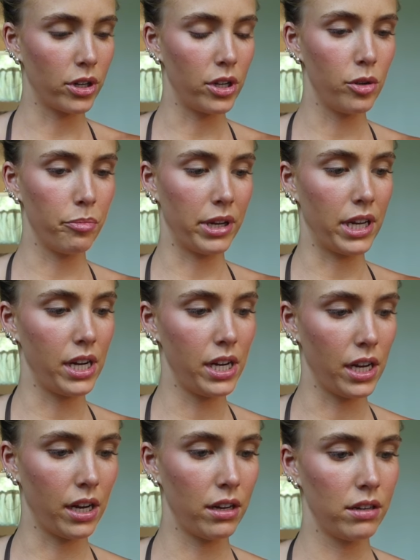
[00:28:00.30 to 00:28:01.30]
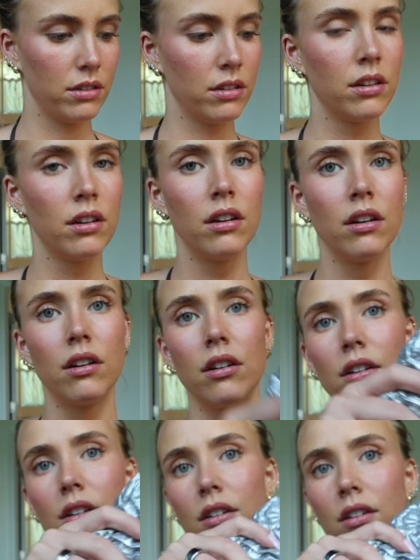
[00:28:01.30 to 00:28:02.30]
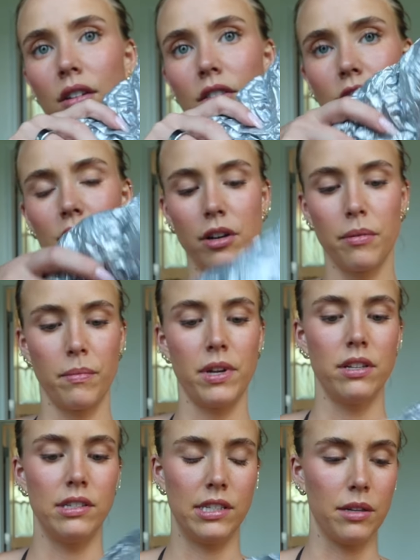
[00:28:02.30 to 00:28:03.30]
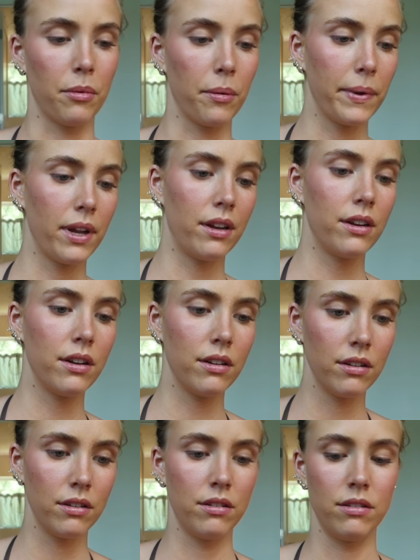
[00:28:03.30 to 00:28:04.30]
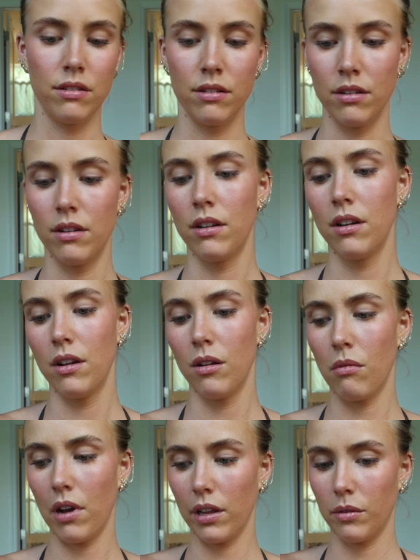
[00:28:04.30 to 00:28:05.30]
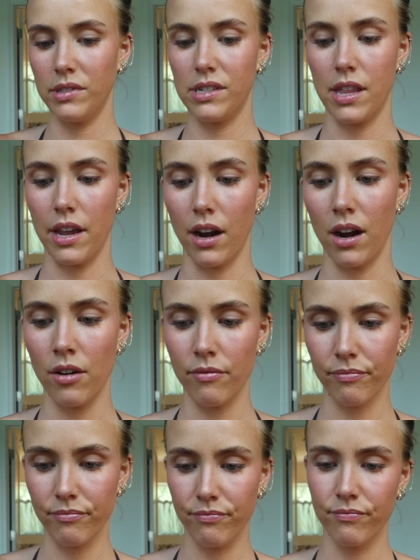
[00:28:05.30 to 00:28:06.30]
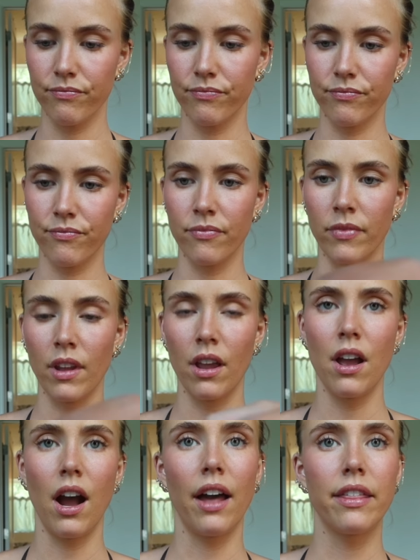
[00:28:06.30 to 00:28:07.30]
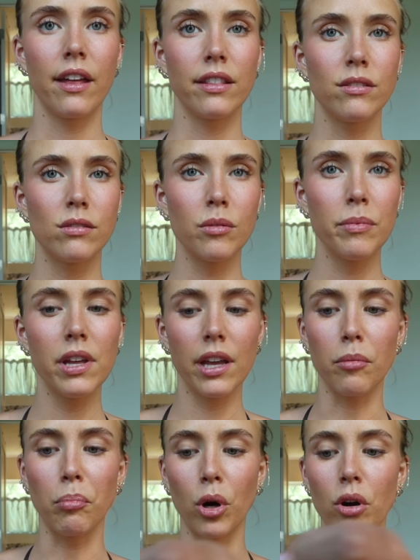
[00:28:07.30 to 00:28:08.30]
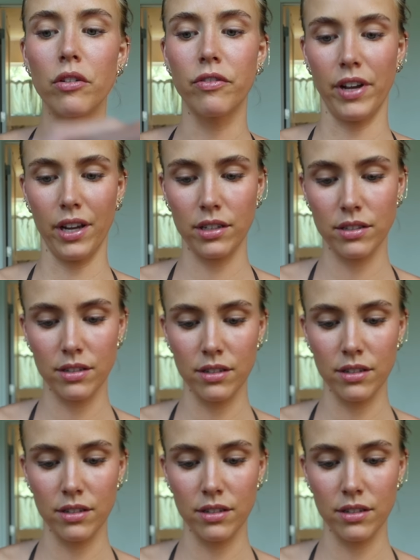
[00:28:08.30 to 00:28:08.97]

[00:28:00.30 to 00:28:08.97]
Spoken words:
cute bikini from Zimmerman while I was there. I thought this would be like perfect